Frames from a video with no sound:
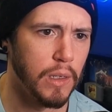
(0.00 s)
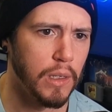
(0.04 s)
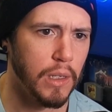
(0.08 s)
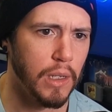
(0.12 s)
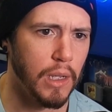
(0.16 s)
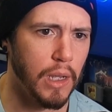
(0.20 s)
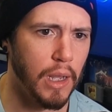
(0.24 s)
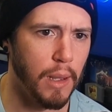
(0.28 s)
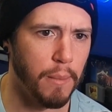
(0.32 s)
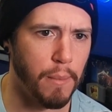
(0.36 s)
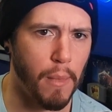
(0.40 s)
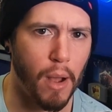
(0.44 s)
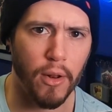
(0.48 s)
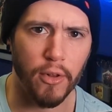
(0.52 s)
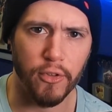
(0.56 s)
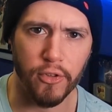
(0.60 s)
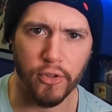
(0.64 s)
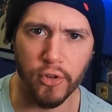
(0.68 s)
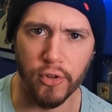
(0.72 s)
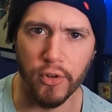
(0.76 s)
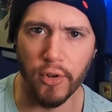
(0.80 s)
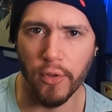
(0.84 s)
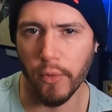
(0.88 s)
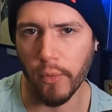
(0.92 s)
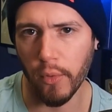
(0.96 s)

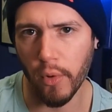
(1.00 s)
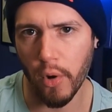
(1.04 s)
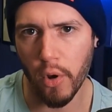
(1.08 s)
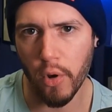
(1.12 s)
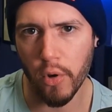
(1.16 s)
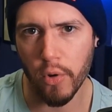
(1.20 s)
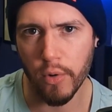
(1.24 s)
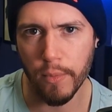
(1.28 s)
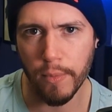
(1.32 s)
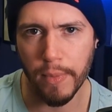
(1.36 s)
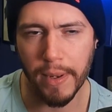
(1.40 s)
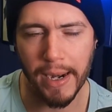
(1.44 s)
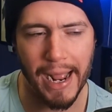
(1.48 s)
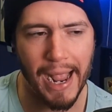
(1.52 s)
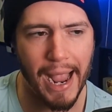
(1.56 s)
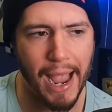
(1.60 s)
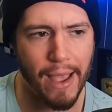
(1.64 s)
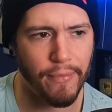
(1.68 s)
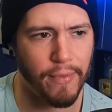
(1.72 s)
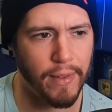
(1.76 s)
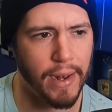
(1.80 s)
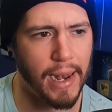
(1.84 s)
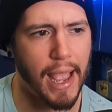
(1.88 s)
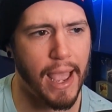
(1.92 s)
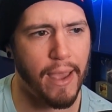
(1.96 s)
monsters on the road, but I
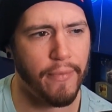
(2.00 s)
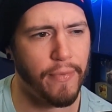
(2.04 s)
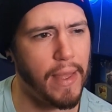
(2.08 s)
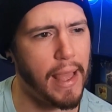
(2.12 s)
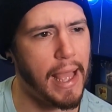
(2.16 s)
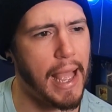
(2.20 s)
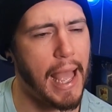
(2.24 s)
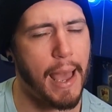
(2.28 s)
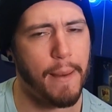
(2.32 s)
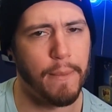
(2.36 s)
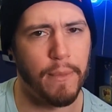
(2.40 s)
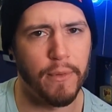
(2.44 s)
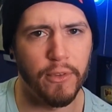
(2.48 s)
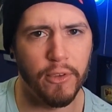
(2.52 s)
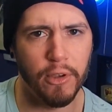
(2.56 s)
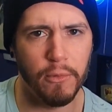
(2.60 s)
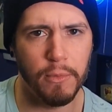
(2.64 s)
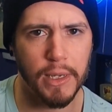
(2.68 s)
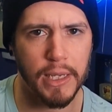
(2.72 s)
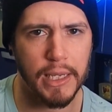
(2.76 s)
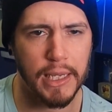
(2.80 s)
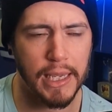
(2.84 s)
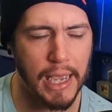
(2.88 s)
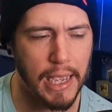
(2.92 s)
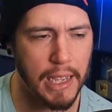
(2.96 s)
haven't had that happen to
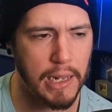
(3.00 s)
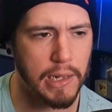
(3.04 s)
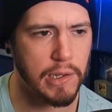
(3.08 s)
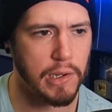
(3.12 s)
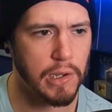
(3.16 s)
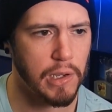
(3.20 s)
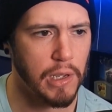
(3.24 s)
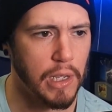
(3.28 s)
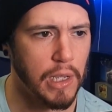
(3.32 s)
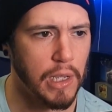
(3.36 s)
me yet.